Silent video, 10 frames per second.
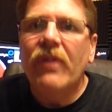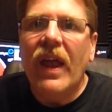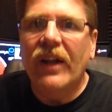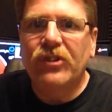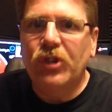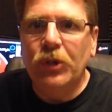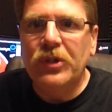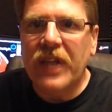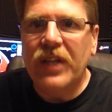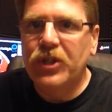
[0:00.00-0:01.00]
Then on
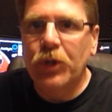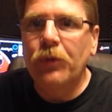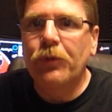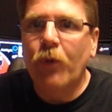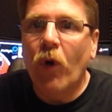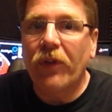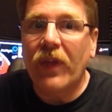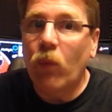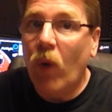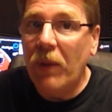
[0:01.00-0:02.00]
Tuesday, June 4th
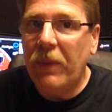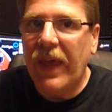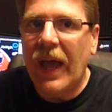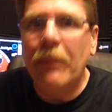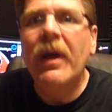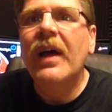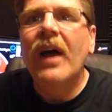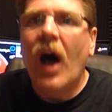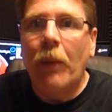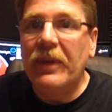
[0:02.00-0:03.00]
at 1 p.m.,
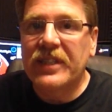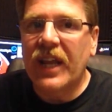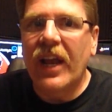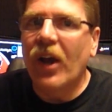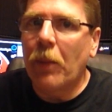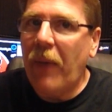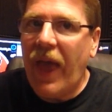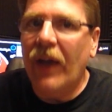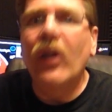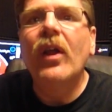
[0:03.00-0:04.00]
I'll be sitting on a
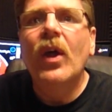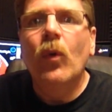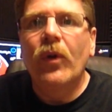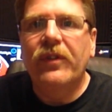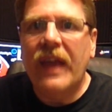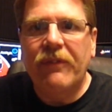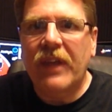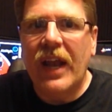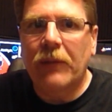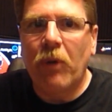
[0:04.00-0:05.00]
panel with
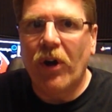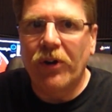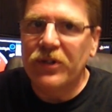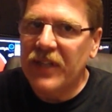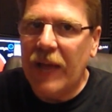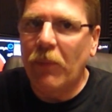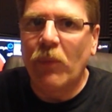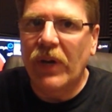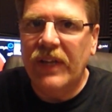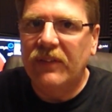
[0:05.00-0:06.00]
DevConnect Partners
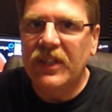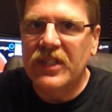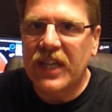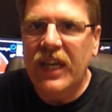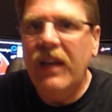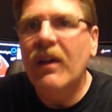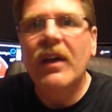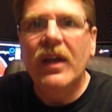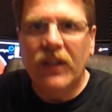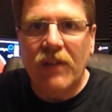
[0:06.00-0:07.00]
911 ETC,
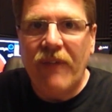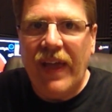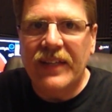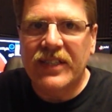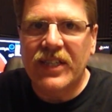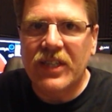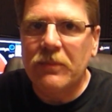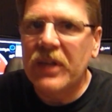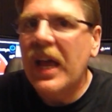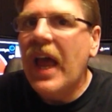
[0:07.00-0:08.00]
Conveyance
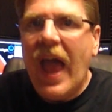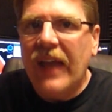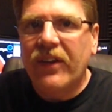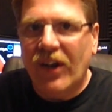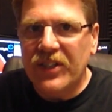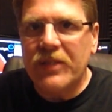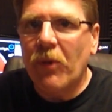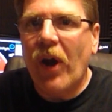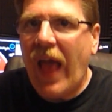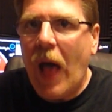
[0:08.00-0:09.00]
Systems, and
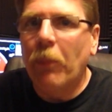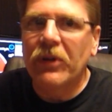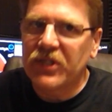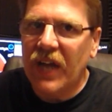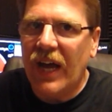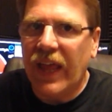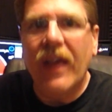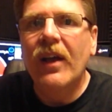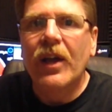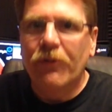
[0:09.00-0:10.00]
customer Hal
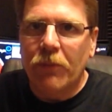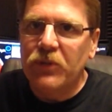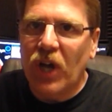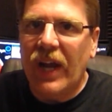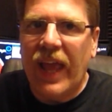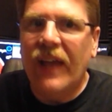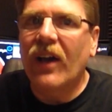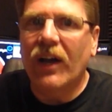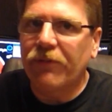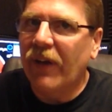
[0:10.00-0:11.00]
Bersani from John
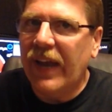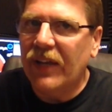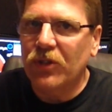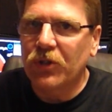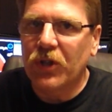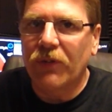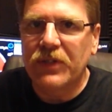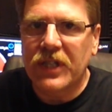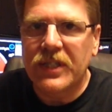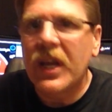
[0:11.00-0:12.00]
Hancock Financial
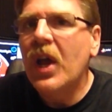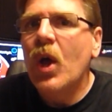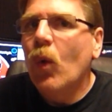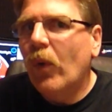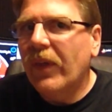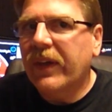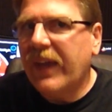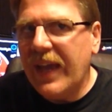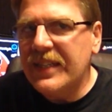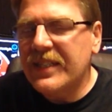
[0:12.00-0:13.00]
Services with a
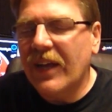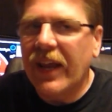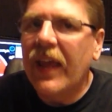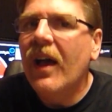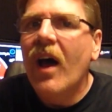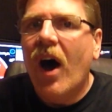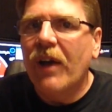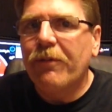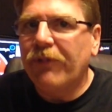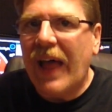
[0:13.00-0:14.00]
case study
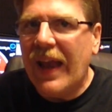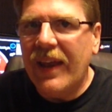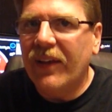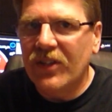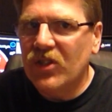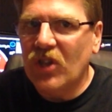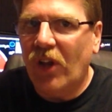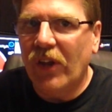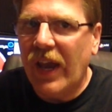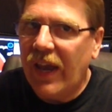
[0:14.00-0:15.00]
on flattening,
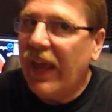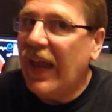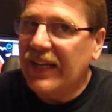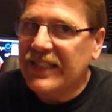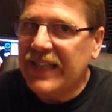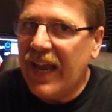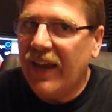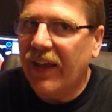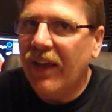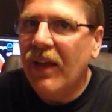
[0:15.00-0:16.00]
consolidating, and
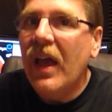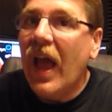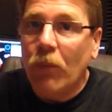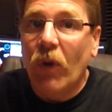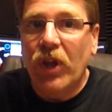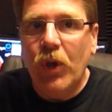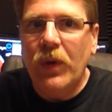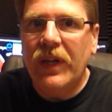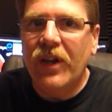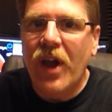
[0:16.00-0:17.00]
extending and what you
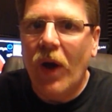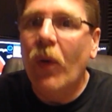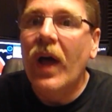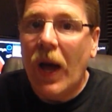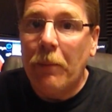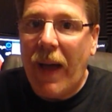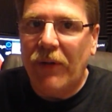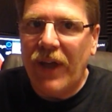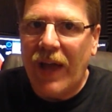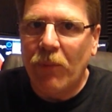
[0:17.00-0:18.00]
need to know
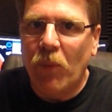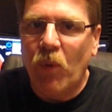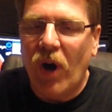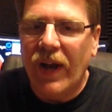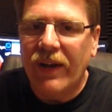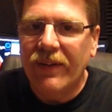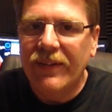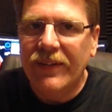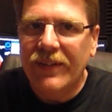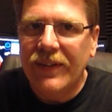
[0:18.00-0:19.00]
about 911.
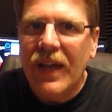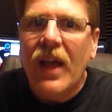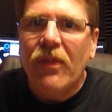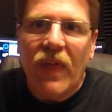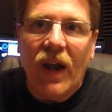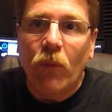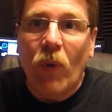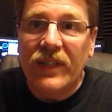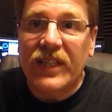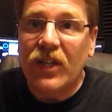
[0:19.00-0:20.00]
Then on
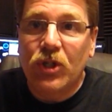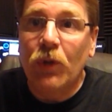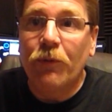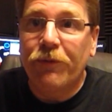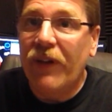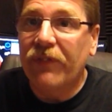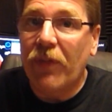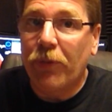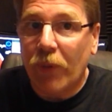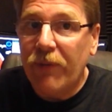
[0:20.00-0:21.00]
Wednesday, June 5th
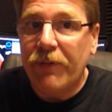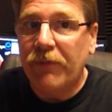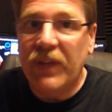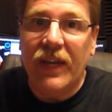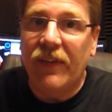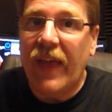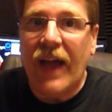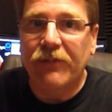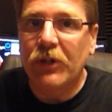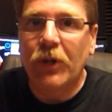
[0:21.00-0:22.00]
at 3:15 in the
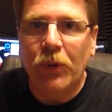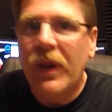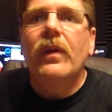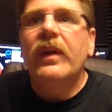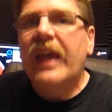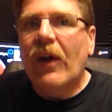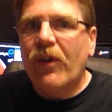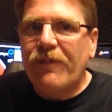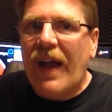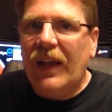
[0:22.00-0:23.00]
afternoon,
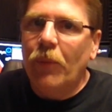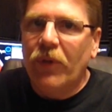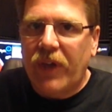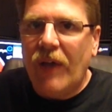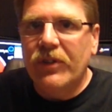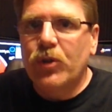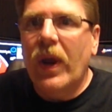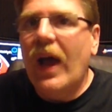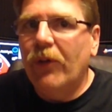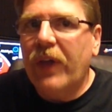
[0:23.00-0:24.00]
Gary Fallon with
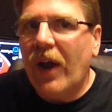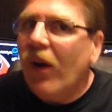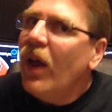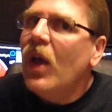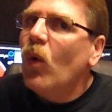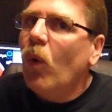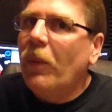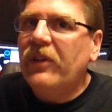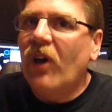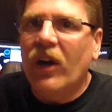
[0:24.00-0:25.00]
Coventry Healthcare will
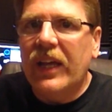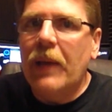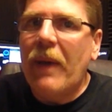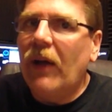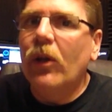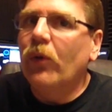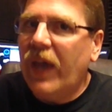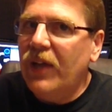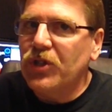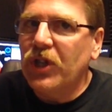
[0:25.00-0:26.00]
be talking about
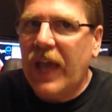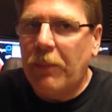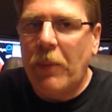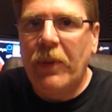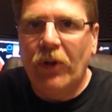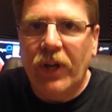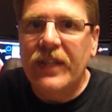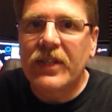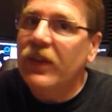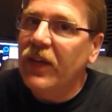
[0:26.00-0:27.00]
location
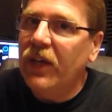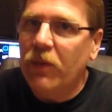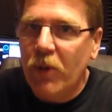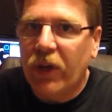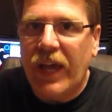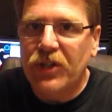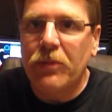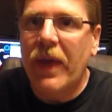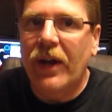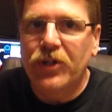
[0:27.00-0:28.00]
capabilities and the
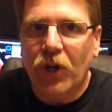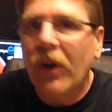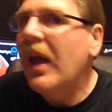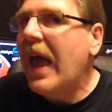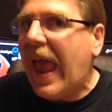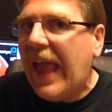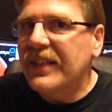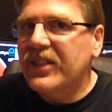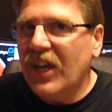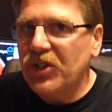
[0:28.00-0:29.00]
communication manager
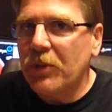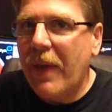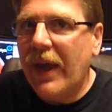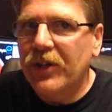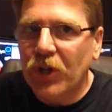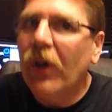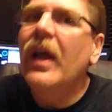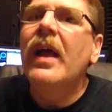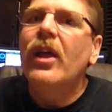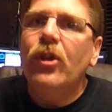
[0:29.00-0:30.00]
and session manager
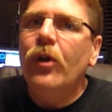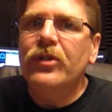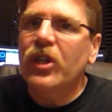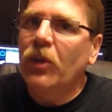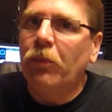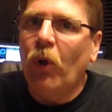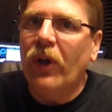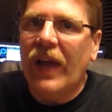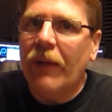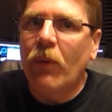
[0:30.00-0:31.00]
used to
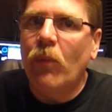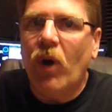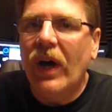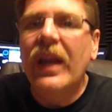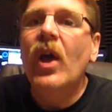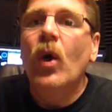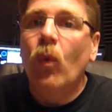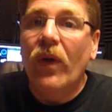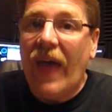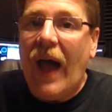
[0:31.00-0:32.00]
deploy 911
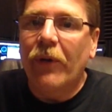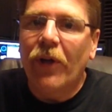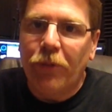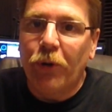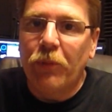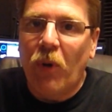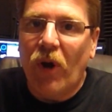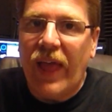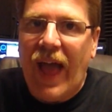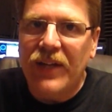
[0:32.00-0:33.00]
without a
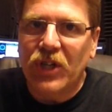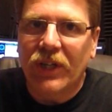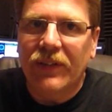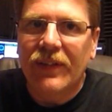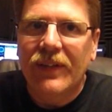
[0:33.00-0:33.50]
third-party adjunct.